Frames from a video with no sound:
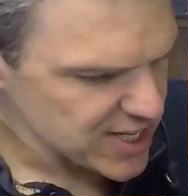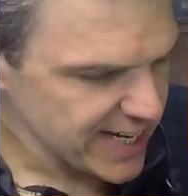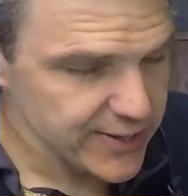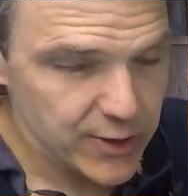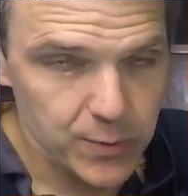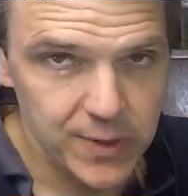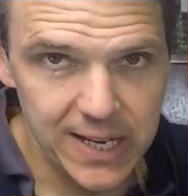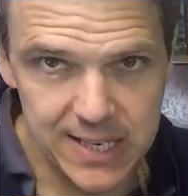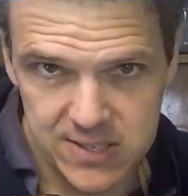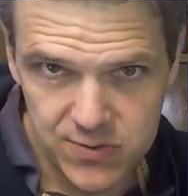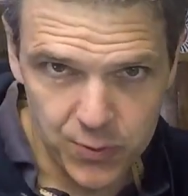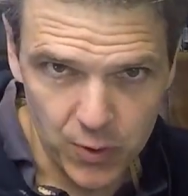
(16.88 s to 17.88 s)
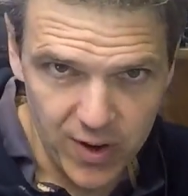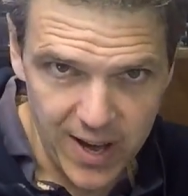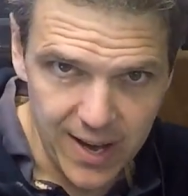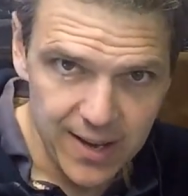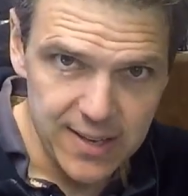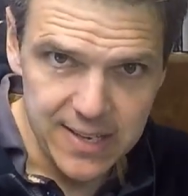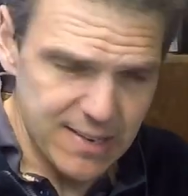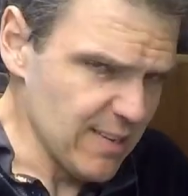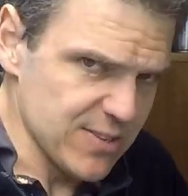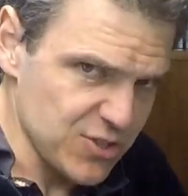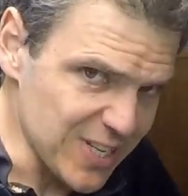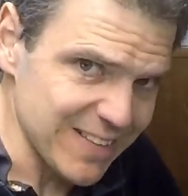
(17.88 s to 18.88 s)
I know that is for a
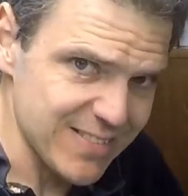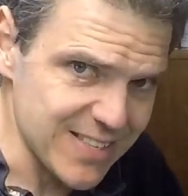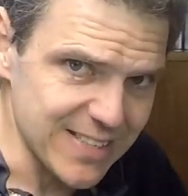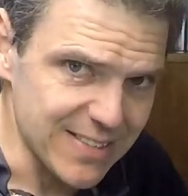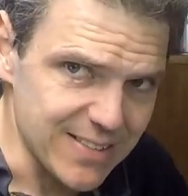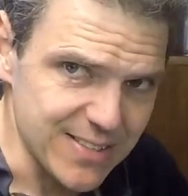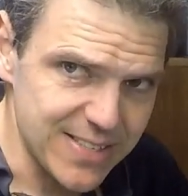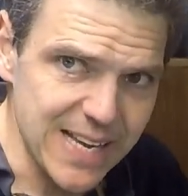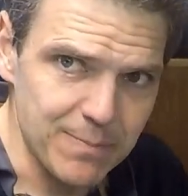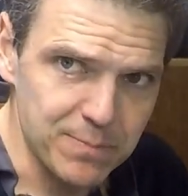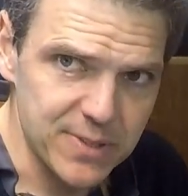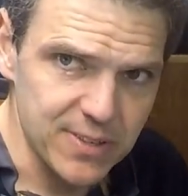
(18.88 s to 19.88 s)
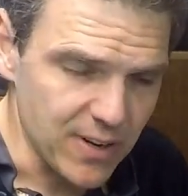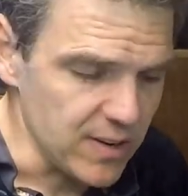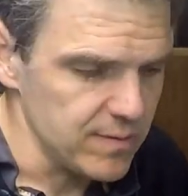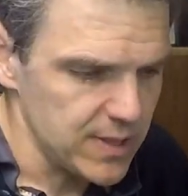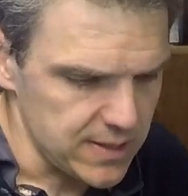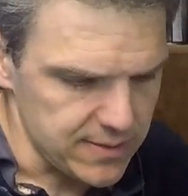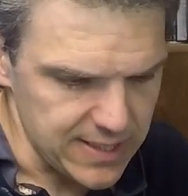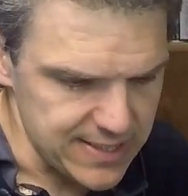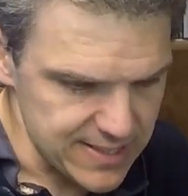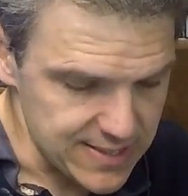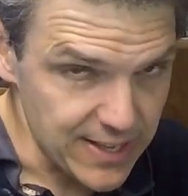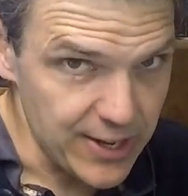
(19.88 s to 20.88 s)
Jensen Interceptor. This
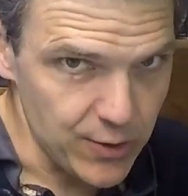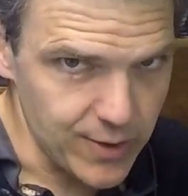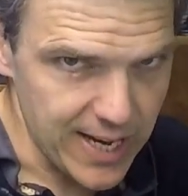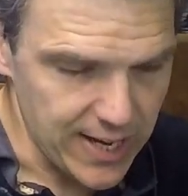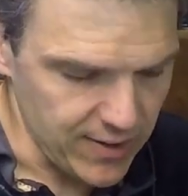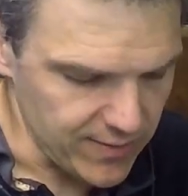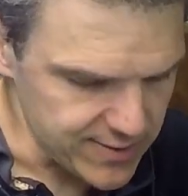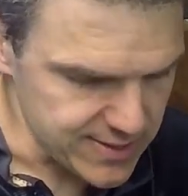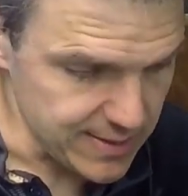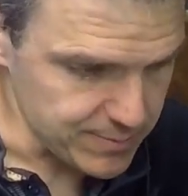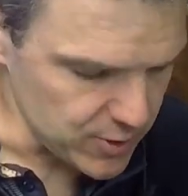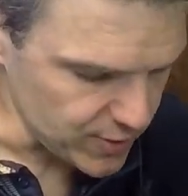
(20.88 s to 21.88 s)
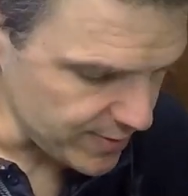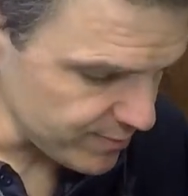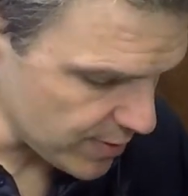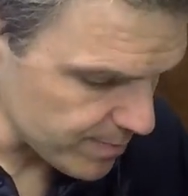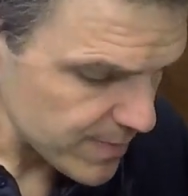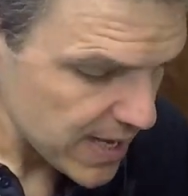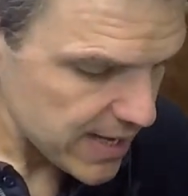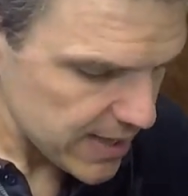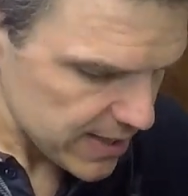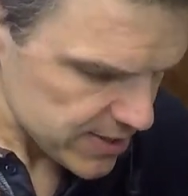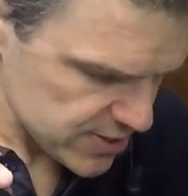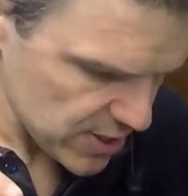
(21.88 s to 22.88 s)
is the UK, obviously, I'm talking from.
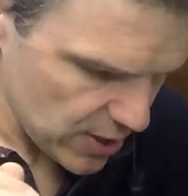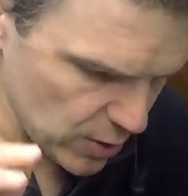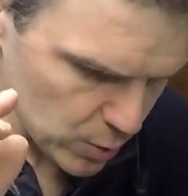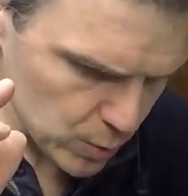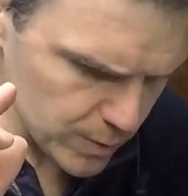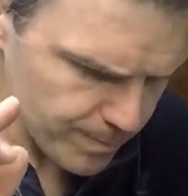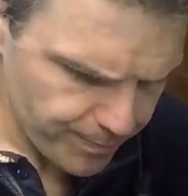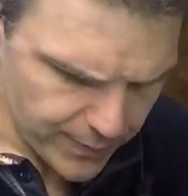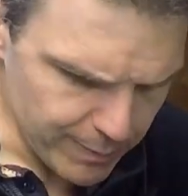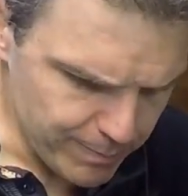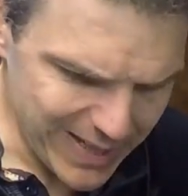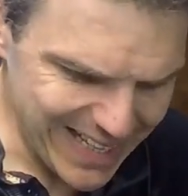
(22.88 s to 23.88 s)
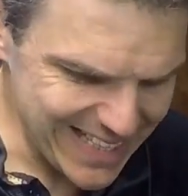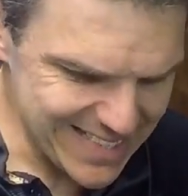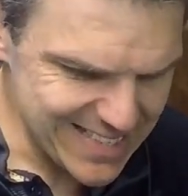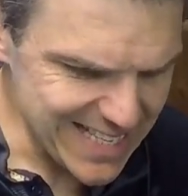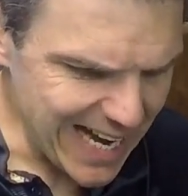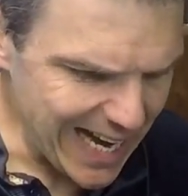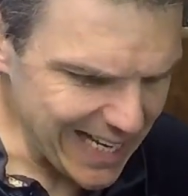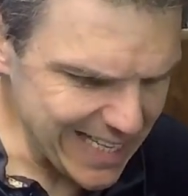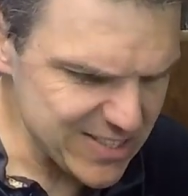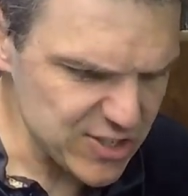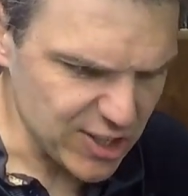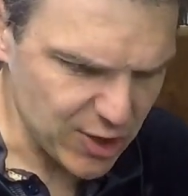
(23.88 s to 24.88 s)
So, but it's a
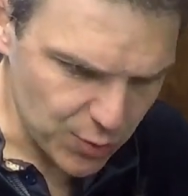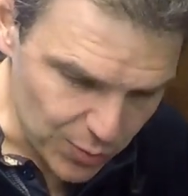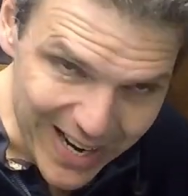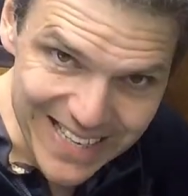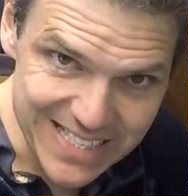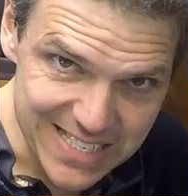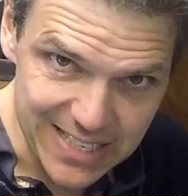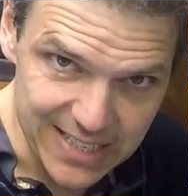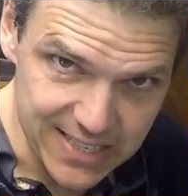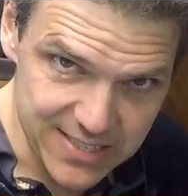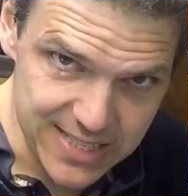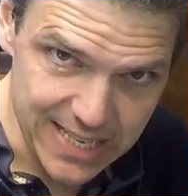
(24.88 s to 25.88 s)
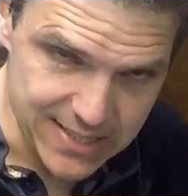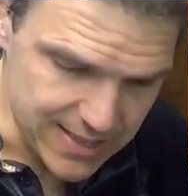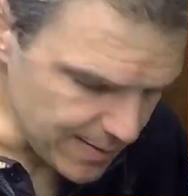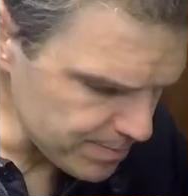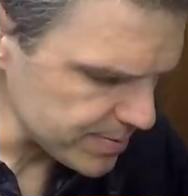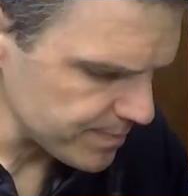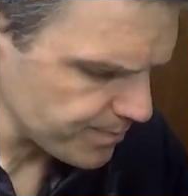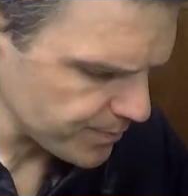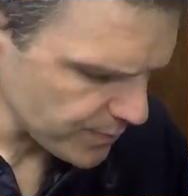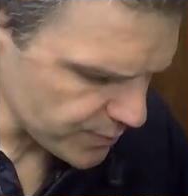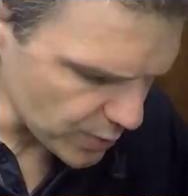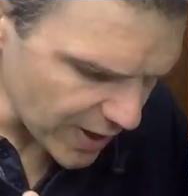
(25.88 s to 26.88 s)
Chrysler setup
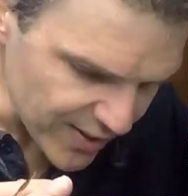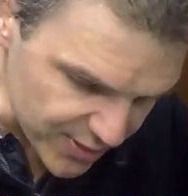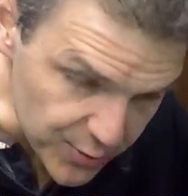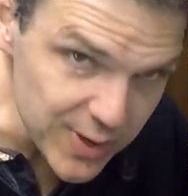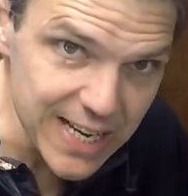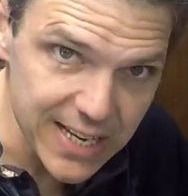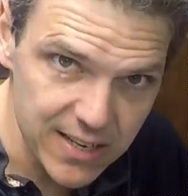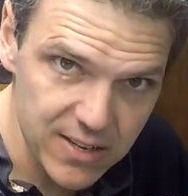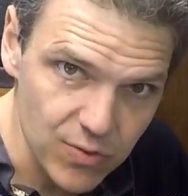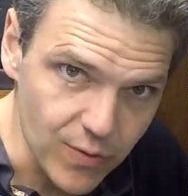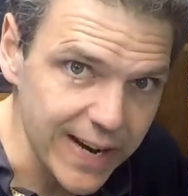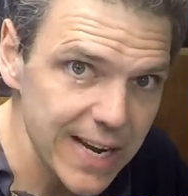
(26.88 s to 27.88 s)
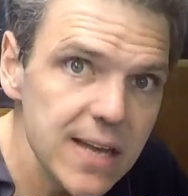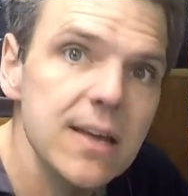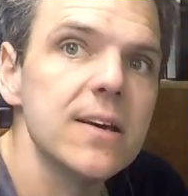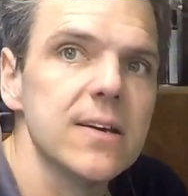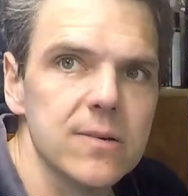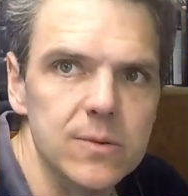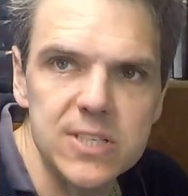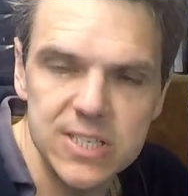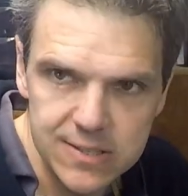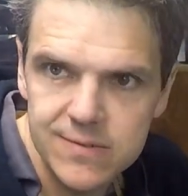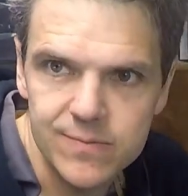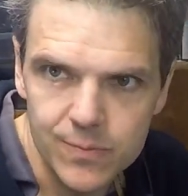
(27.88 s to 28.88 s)
for a 383. Which
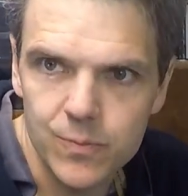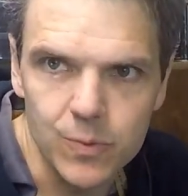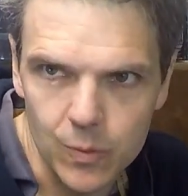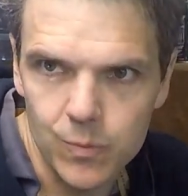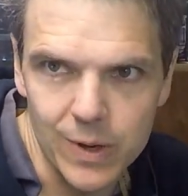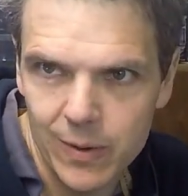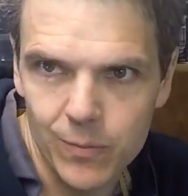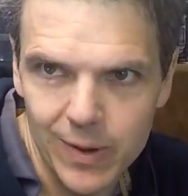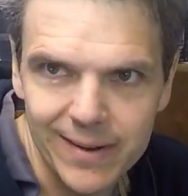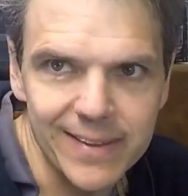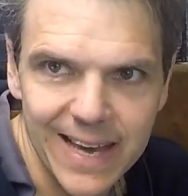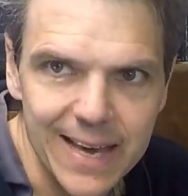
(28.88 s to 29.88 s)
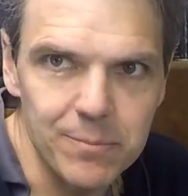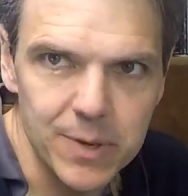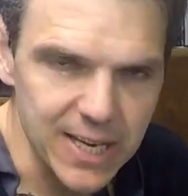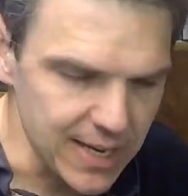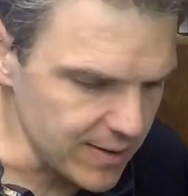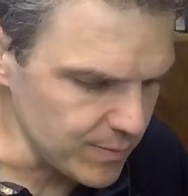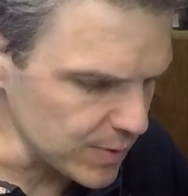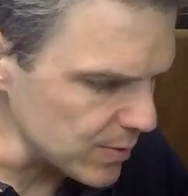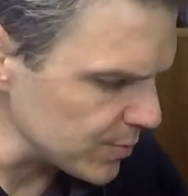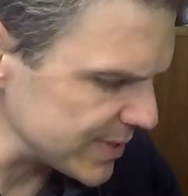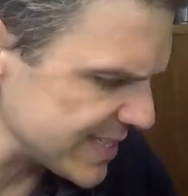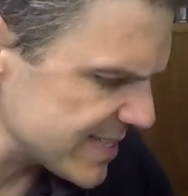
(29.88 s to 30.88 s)
is what came here
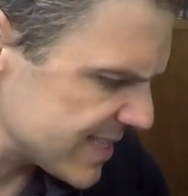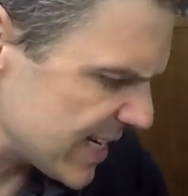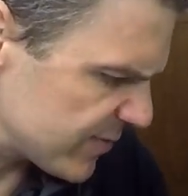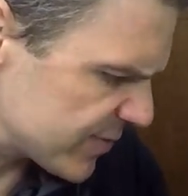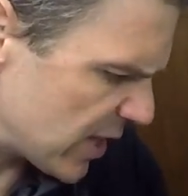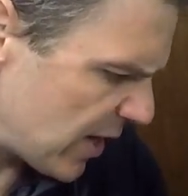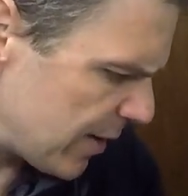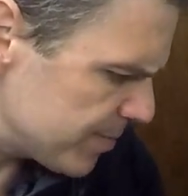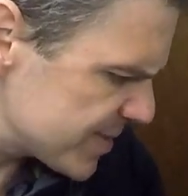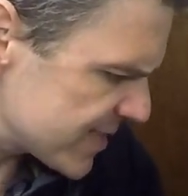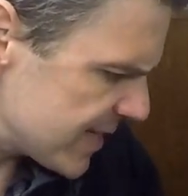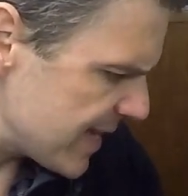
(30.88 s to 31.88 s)
with this set of carbs.